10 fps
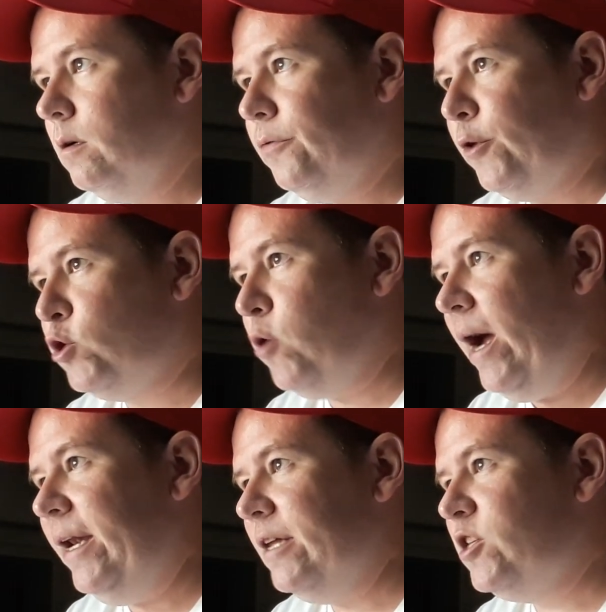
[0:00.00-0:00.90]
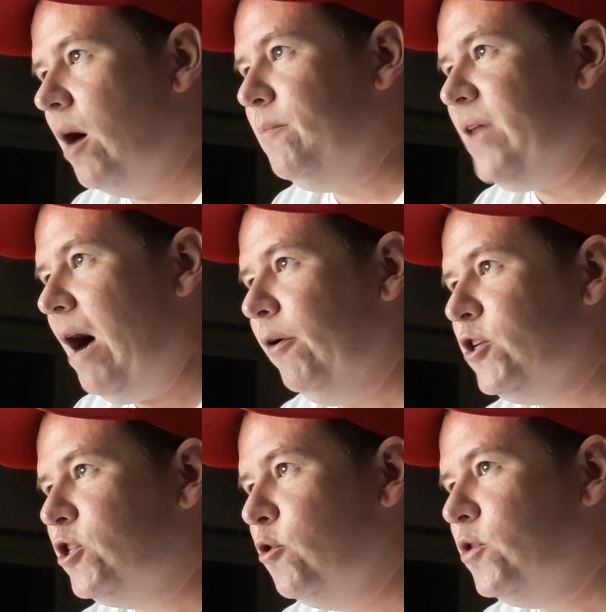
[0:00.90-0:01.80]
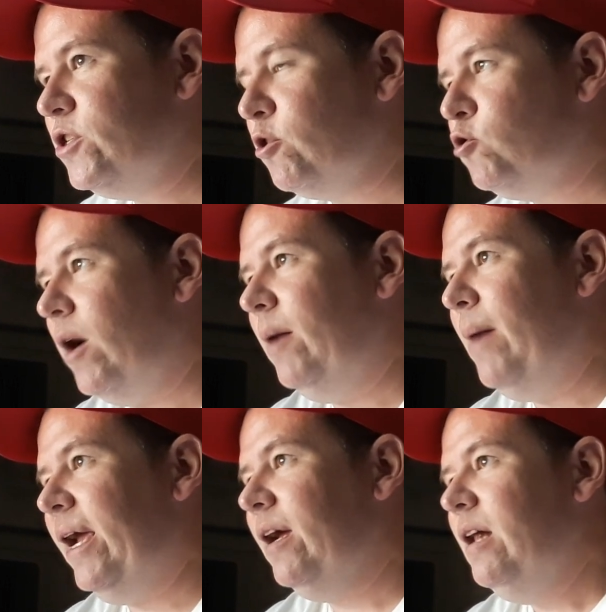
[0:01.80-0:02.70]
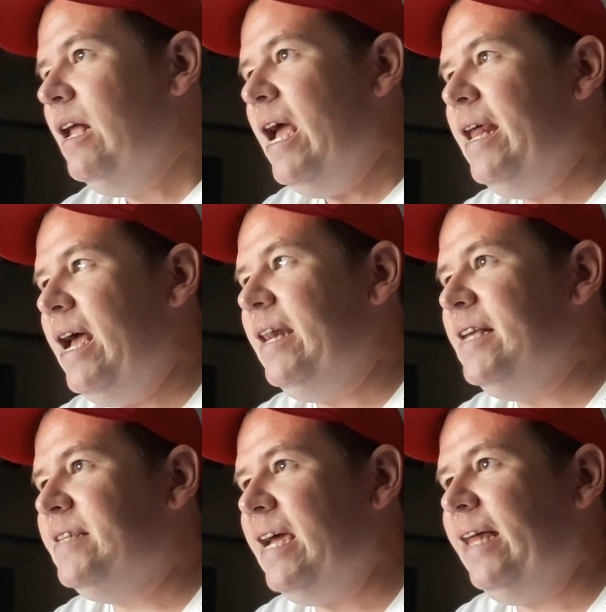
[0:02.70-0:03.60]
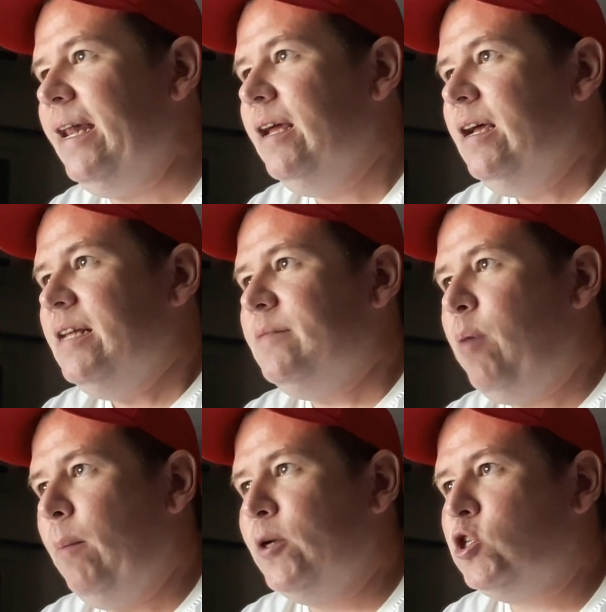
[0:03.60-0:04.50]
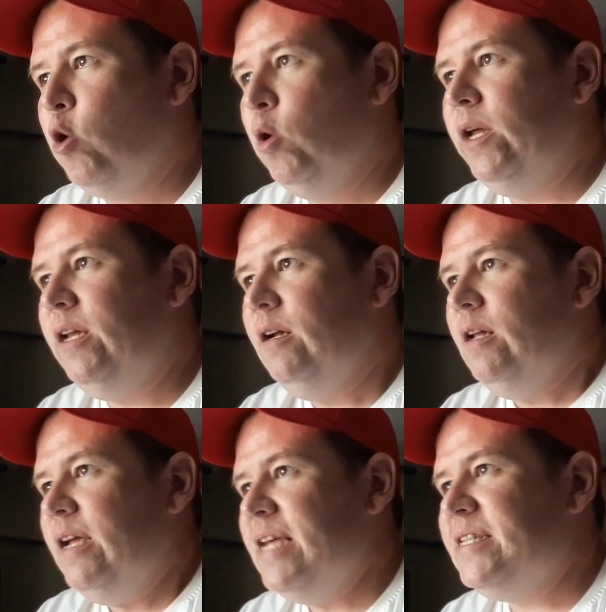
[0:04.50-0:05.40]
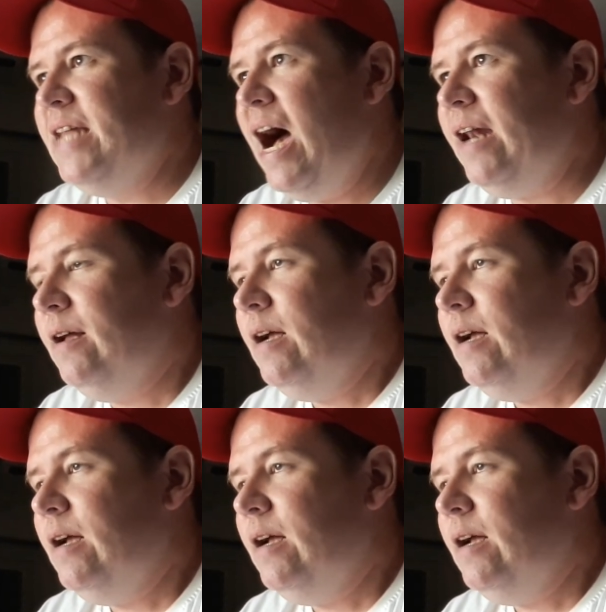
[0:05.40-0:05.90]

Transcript: They're trying to dumb down the students, they're trying to make... And they say that public schooling is not